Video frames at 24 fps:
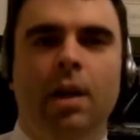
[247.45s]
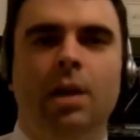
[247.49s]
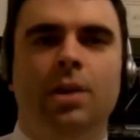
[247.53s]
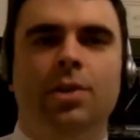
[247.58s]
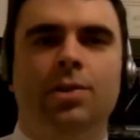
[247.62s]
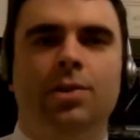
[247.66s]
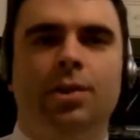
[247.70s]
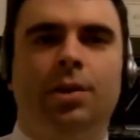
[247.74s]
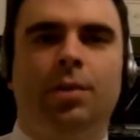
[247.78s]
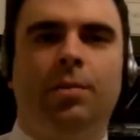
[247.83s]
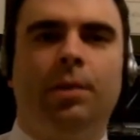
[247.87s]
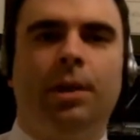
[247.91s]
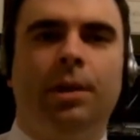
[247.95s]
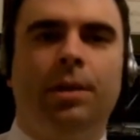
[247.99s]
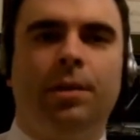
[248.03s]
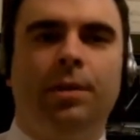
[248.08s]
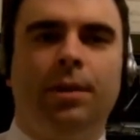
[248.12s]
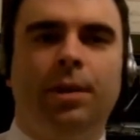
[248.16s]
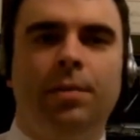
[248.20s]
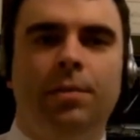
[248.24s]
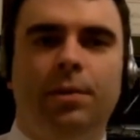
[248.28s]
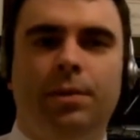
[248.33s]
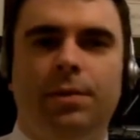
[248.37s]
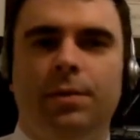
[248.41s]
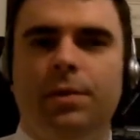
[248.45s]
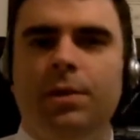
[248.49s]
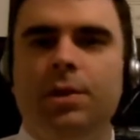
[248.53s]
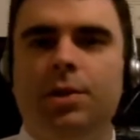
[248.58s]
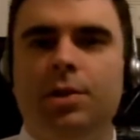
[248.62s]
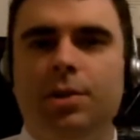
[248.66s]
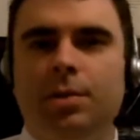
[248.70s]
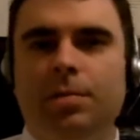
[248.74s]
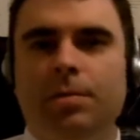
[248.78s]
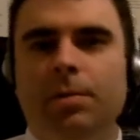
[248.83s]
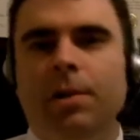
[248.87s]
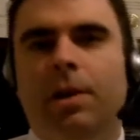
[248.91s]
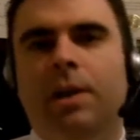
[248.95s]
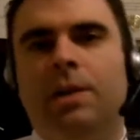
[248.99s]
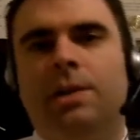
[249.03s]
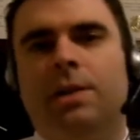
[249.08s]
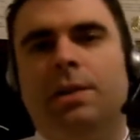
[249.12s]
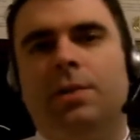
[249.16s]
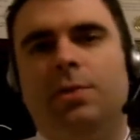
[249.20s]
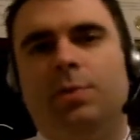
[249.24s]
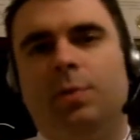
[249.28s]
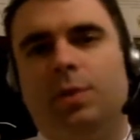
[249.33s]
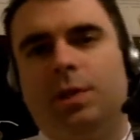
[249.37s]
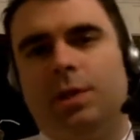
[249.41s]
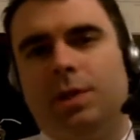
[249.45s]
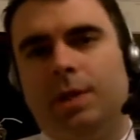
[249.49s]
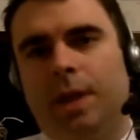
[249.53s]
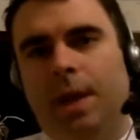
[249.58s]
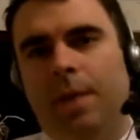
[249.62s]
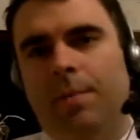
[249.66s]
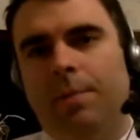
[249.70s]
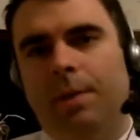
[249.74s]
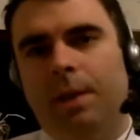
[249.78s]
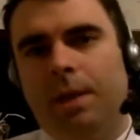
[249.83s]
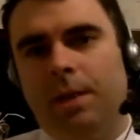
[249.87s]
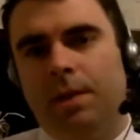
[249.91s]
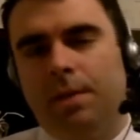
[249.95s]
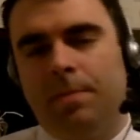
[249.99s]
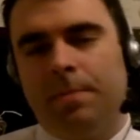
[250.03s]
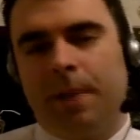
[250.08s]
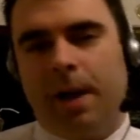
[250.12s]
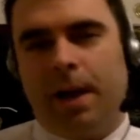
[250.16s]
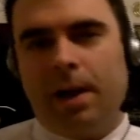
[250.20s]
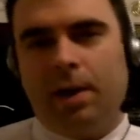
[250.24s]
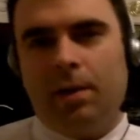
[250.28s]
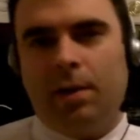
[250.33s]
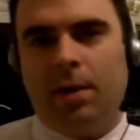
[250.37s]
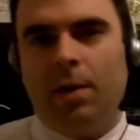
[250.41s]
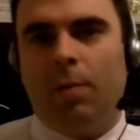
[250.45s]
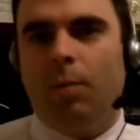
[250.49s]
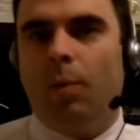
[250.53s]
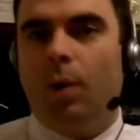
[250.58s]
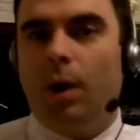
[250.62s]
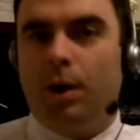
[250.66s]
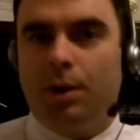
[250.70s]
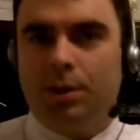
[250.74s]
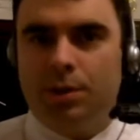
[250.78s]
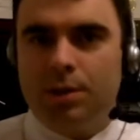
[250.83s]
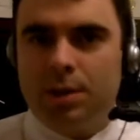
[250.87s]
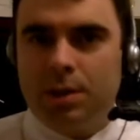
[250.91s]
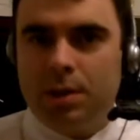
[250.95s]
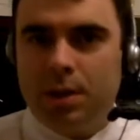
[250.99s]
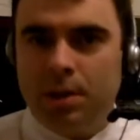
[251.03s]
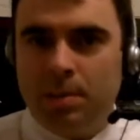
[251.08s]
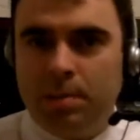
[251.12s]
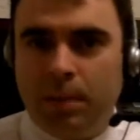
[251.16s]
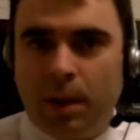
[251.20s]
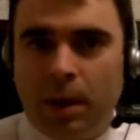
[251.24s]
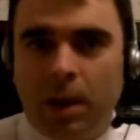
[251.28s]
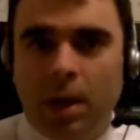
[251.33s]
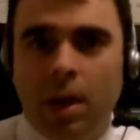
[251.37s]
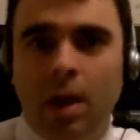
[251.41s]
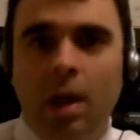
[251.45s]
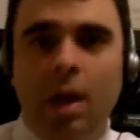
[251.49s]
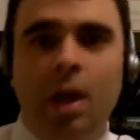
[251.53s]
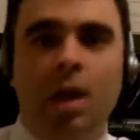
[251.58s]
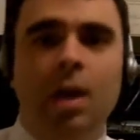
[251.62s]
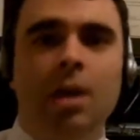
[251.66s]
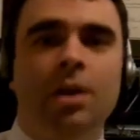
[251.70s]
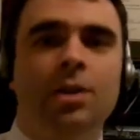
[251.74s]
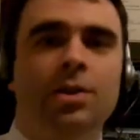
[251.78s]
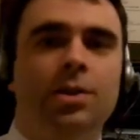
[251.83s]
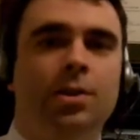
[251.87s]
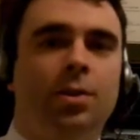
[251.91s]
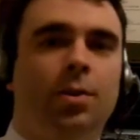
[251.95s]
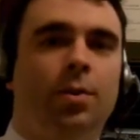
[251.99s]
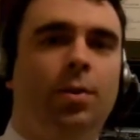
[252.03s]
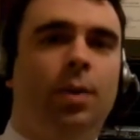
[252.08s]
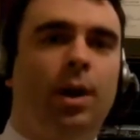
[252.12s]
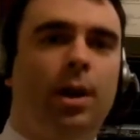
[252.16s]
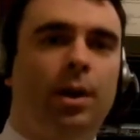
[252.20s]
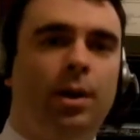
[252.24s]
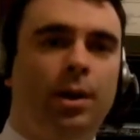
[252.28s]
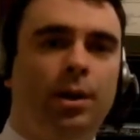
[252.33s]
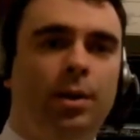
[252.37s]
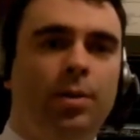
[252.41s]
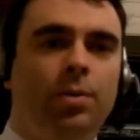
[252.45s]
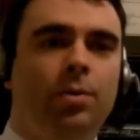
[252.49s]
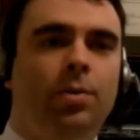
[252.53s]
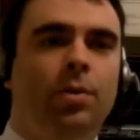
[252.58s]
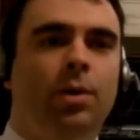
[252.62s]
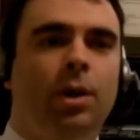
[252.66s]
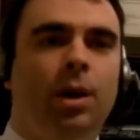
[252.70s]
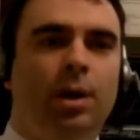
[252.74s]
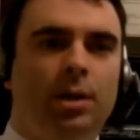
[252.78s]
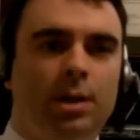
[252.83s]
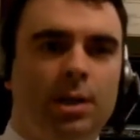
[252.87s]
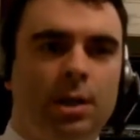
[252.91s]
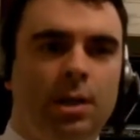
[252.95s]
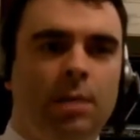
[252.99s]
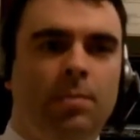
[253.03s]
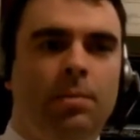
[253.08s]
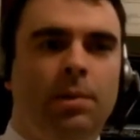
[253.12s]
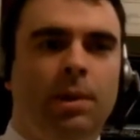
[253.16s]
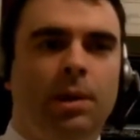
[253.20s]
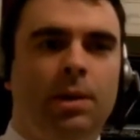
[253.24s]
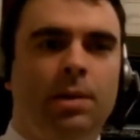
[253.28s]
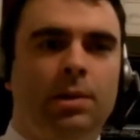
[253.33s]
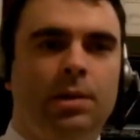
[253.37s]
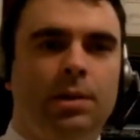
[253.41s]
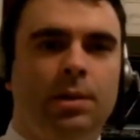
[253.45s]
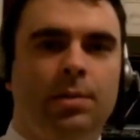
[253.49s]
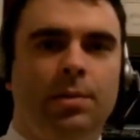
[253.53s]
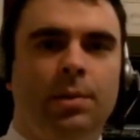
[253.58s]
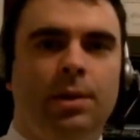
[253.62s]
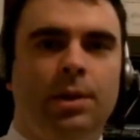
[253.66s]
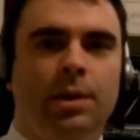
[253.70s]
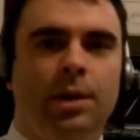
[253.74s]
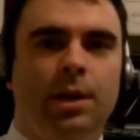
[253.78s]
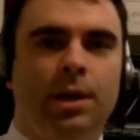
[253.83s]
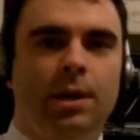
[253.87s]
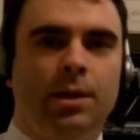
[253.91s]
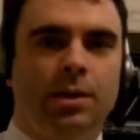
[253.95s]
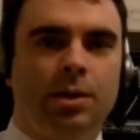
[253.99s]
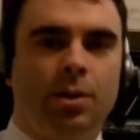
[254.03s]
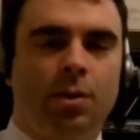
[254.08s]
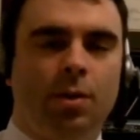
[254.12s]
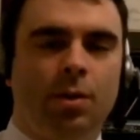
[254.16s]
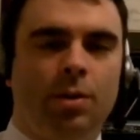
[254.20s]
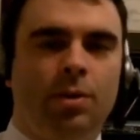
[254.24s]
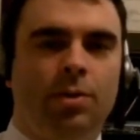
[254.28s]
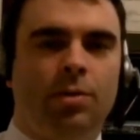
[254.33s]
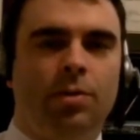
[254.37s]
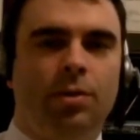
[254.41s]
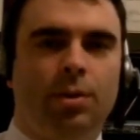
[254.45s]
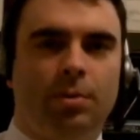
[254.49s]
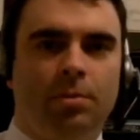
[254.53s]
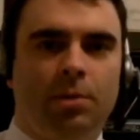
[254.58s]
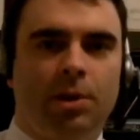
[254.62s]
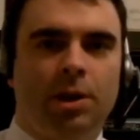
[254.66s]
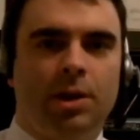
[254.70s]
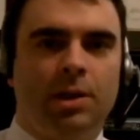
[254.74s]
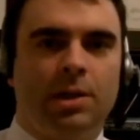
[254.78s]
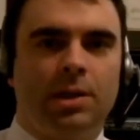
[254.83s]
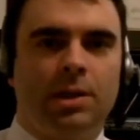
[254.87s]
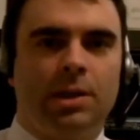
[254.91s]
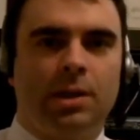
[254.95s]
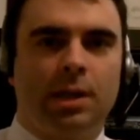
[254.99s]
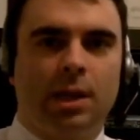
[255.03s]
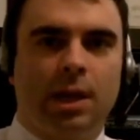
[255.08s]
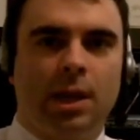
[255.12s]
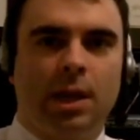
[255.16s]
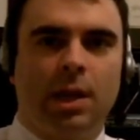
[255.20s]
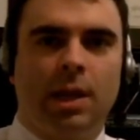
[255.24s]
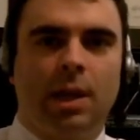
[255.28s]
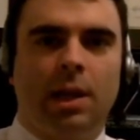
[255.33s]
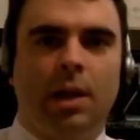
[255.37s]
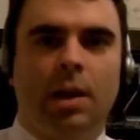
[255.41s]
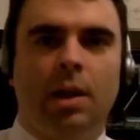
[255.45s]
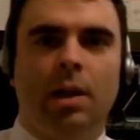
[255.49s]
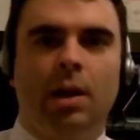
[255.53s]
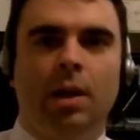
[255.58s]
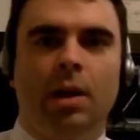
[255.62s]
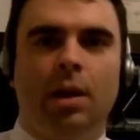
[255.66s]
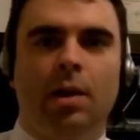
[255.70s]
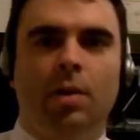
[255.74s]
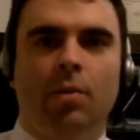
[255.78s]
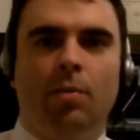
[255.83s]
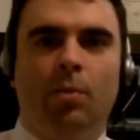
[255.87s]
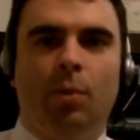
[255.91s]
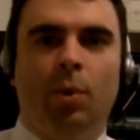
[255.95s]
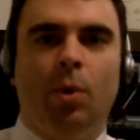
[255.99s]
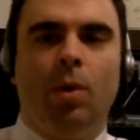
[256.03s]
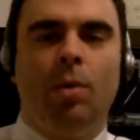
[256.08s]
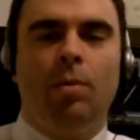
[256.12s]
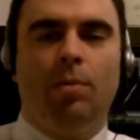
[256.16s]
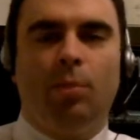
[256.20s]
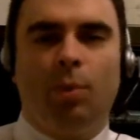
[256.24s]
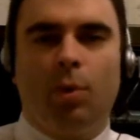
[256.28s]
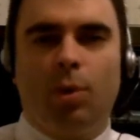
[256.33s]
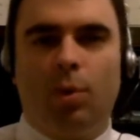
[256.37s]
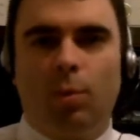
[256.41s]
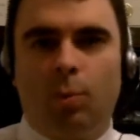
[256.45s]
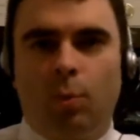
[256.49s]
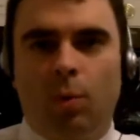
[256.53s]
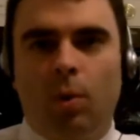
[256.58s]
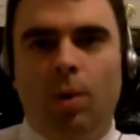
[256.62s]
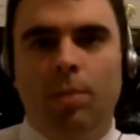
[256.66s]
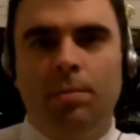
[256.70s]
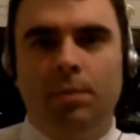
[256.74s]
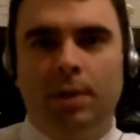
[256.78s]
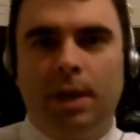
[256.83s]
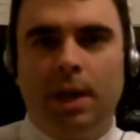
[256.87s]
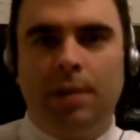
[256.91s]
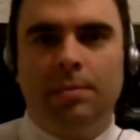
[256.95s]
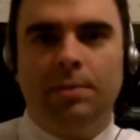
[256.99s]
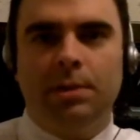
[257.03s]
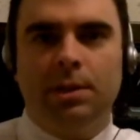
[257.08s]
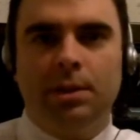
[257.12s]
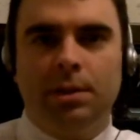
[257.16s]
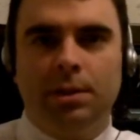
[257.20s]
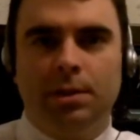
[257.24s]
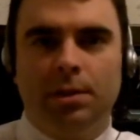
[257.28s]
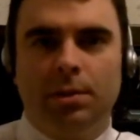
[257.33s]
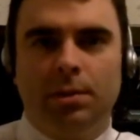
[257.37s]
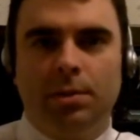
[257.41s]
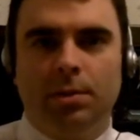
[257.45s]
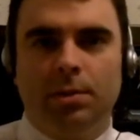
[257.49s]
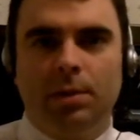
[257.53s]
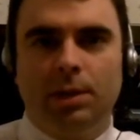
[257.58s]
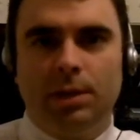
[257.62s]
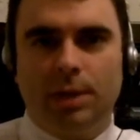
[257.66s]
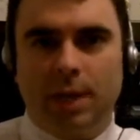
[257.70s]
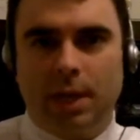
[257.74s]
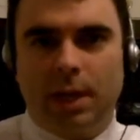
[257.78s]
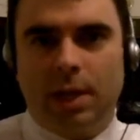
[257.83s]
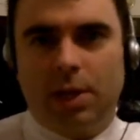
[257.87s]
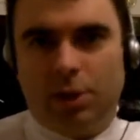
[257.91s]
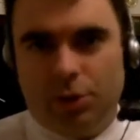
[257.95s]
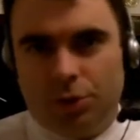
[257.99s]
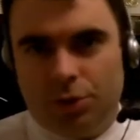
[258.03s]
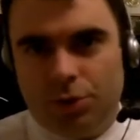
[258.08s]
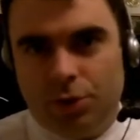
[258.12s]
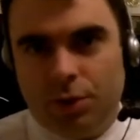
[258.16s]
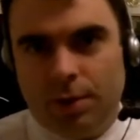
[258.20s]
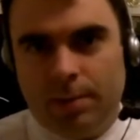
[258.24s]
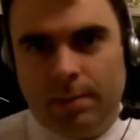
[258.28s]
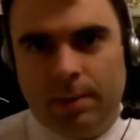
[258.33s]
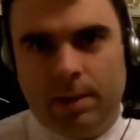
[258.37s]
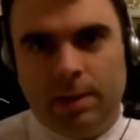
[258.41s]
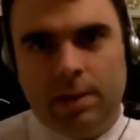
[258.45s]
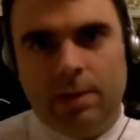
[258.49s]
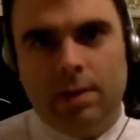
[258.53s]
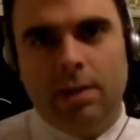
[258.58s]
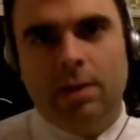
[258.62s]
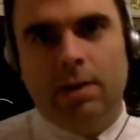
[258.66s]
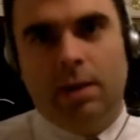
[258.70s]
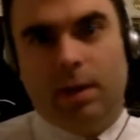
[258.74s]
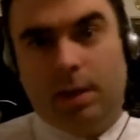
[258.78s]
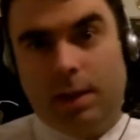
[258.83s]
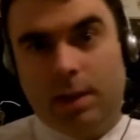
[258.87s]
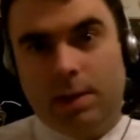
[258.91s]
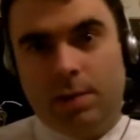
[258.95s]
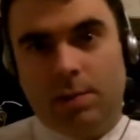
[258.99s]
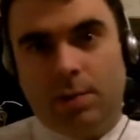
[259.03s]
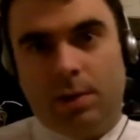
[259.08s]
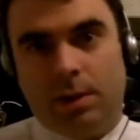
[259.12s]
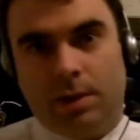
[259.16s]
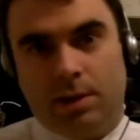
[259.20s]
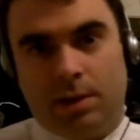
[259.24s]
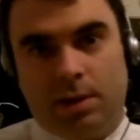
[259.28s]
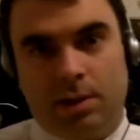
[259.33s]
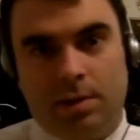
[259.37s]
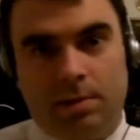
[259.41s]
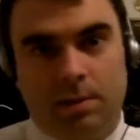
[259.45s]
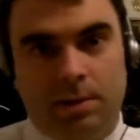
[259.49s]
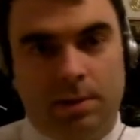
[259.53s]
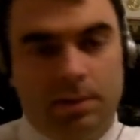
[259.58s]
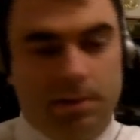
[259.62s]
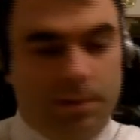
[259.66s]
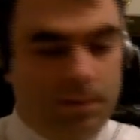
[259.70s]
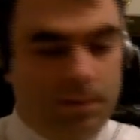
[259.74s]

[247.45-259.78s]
So by the time they're finished the process, which is happening in the background while you're sleeping, so while you are sleeping, someone is going through the process and getting more and more warmed up to taking your treatments. Now that's what it's all about.